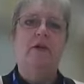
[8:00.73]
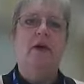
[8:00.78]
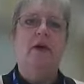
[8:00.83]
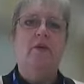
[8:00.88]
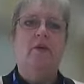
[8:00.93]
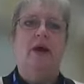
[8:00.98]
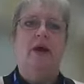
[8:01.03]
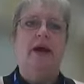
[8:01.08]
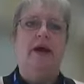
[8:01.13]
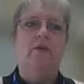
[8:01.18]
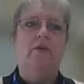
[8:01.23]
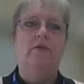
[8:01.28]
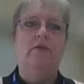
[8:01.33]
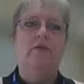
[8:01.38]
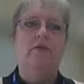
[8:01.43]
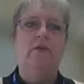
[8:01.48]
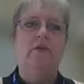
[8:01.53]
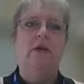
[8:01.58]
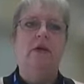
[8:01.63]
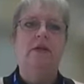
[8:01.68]
go out
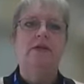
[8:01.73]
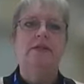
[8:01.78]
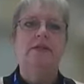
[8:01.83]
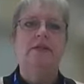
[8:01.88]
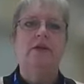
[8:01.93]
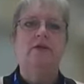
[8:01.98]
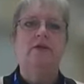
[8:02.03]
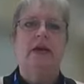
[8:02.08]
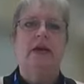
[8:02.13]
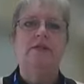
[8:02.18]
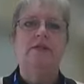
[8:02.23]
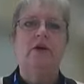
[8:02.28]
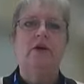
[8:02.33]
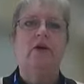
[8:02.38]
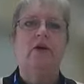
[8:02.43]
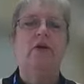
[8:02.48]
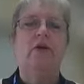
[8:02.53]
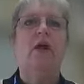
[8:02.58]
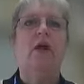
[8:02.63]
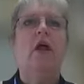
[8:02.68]
and still get
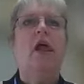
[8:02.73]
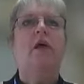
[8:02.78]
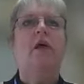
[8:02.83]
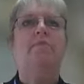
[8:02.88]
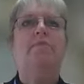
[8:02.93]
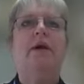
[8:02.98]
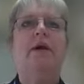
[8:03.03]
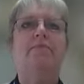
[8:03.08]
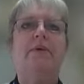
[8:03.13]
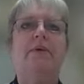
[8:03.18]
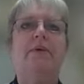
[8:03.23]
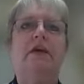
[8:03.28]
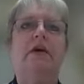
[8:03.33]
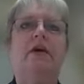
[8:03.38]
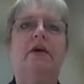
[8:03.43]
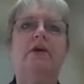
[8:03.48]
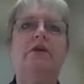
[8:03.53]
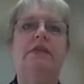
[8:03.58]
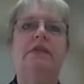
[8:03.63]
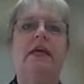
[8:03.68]
on. But
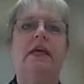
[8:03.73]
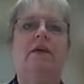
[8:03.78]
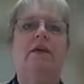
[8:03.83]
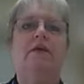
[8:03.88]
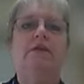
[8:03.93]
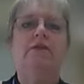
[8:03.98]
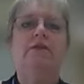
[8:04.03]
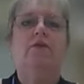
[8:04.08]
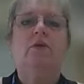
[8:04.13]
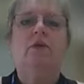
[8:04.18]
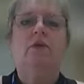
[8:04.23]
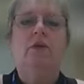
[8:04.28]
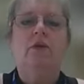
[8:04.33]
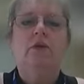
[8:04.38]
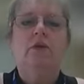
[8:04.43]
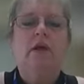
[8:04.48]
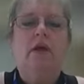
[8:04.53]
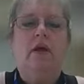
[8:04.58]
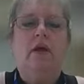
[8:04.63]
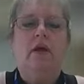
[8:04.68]
because it's all
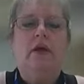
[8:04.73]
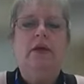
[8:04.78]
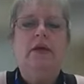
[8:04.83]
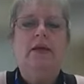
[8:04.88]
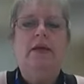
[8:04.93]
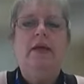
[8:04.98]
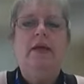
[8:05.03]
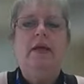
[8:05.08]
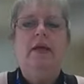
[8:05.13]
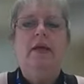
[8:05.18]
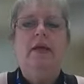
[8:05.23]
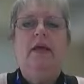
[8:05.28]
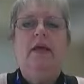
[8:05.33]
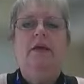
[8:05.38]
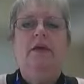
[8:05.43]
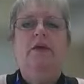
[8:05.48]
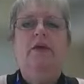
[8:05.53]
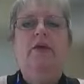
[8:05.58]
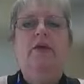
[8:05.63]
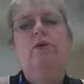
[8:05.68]
online,
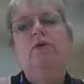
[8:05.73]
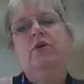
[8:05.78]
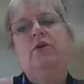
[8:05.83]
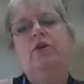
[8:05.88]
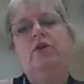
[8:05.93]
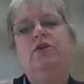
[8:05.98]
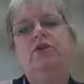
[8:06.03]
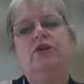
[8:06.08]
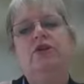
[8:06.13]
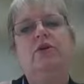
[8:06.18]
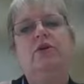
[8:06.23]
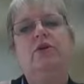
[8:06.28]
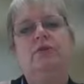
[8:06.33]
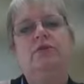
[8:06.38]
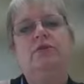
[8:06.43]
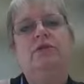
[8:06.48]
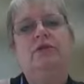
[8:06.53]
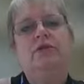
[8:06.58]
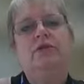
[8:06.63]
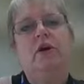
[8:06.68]
you can
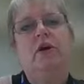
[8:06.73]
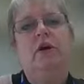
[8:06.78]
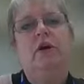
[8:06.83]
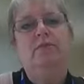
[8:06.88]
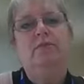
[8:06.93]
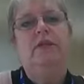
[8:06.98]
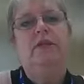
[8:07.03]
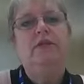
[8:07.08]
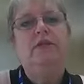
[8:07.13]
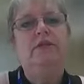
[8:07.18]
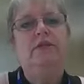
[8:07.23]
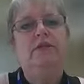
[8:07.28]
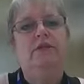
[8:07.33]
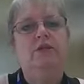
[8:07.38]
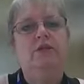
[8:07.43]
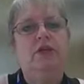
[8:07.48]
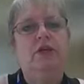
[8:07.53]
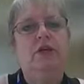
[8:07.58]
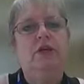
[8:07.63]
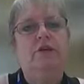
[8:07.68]
choose the time that it
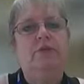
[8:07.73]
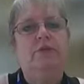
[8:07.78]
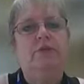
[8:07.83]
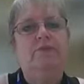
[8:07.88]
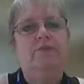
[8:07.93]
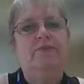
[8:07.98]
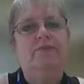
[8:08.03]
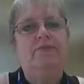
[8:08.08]
suits you.